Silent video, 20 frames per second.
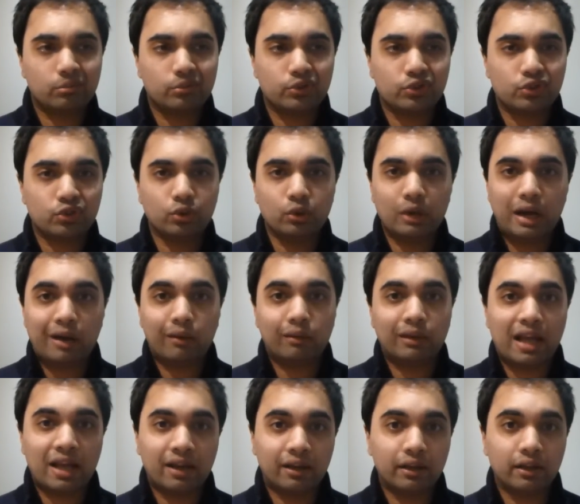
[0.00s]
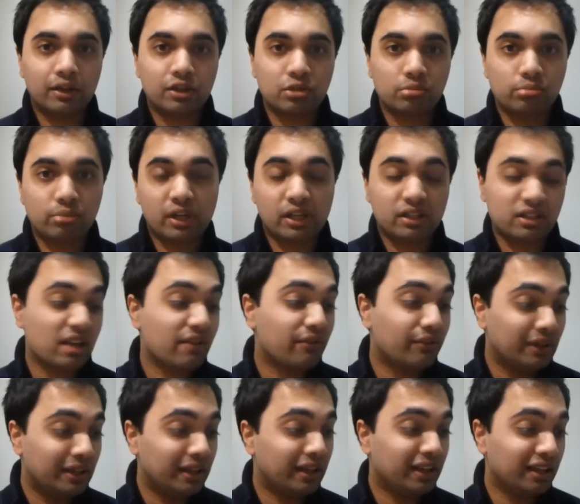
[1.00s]
too outlandish, but it
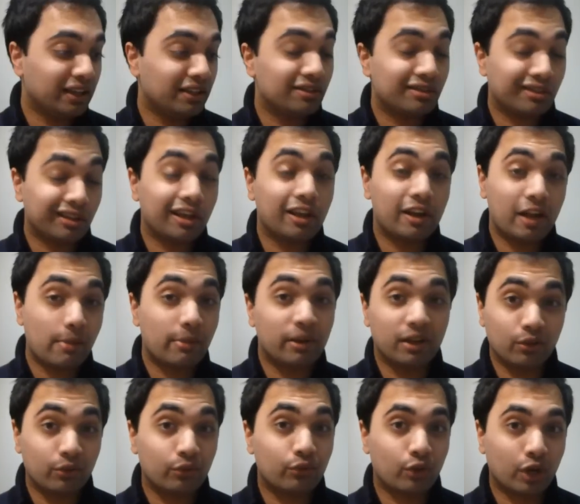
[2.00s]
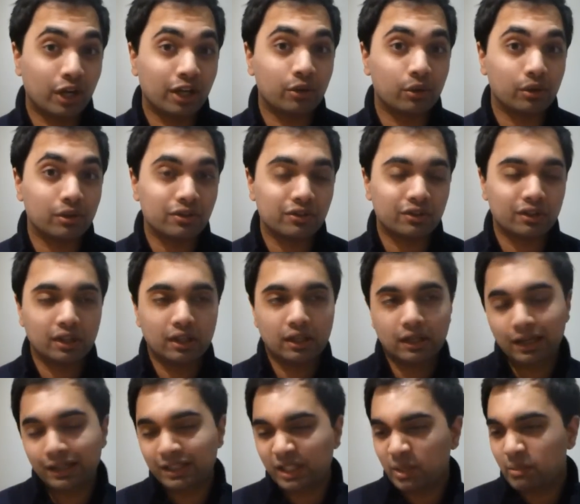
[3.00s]
definitely is an epic fragrance.
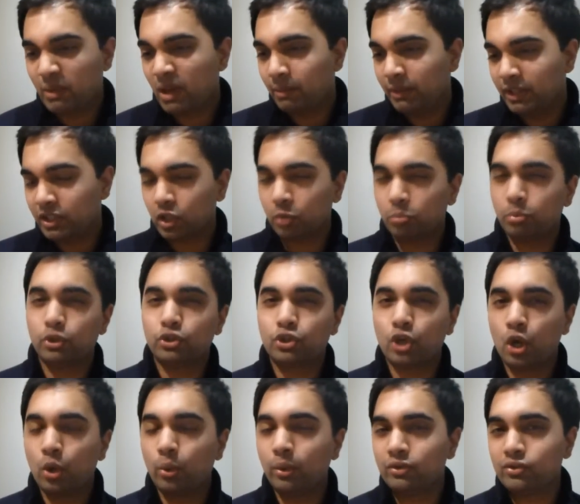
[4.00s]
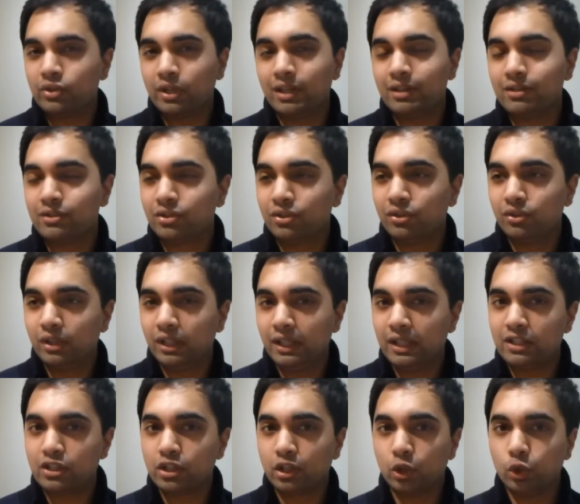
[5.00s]
And then maybe dip your toes into the
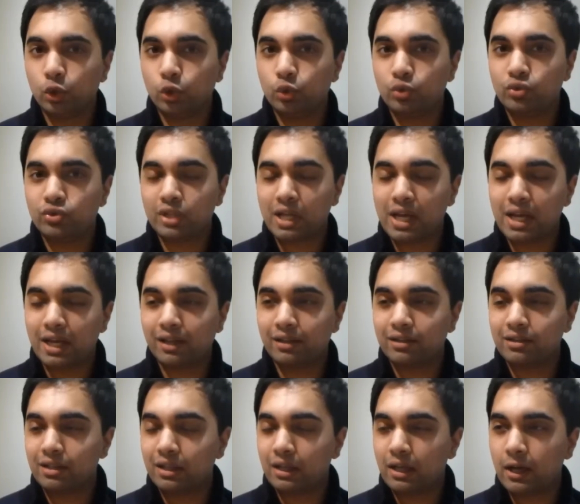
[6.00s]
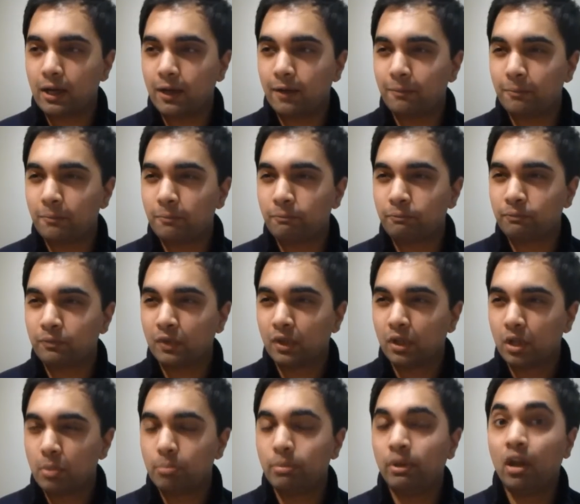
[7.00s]
interludes and
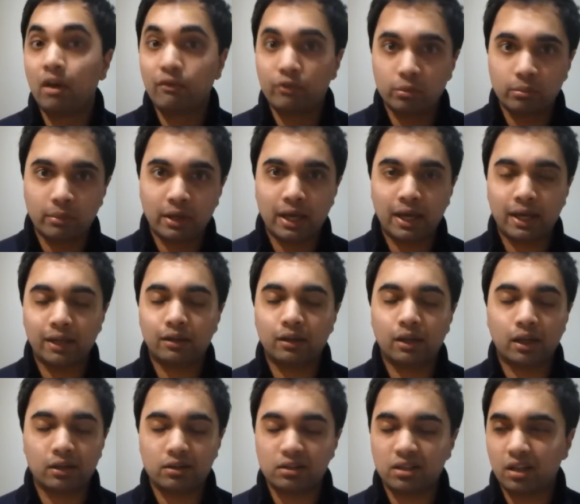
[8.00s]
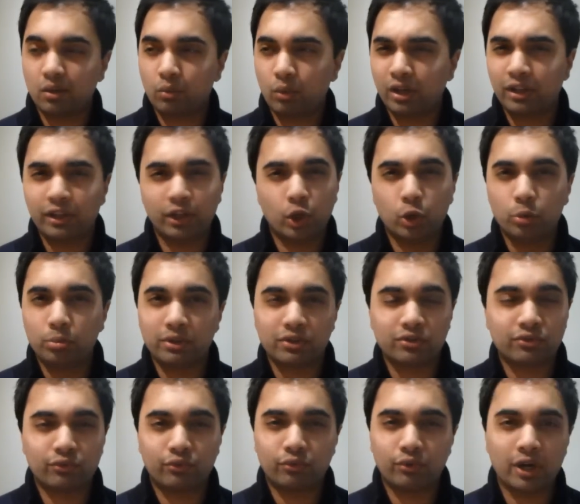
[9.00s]
Beloved Man and one of the Opus
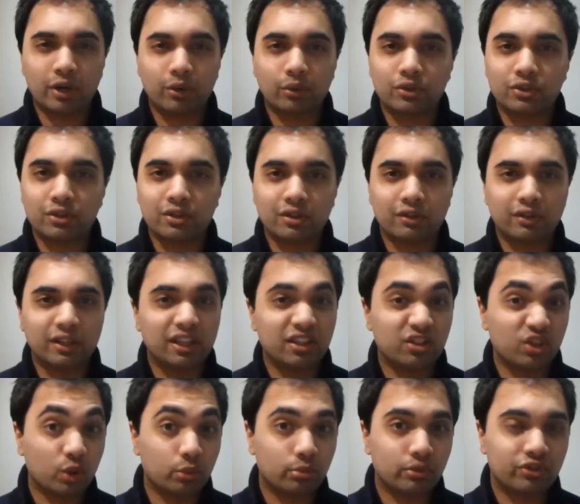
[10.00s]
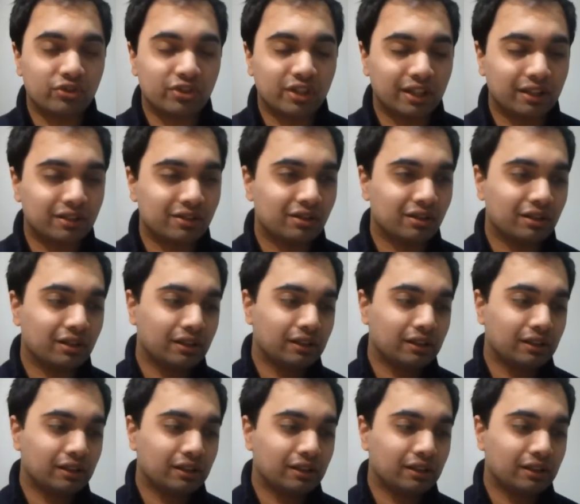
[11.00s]
fragrances. I think it's Opus 6.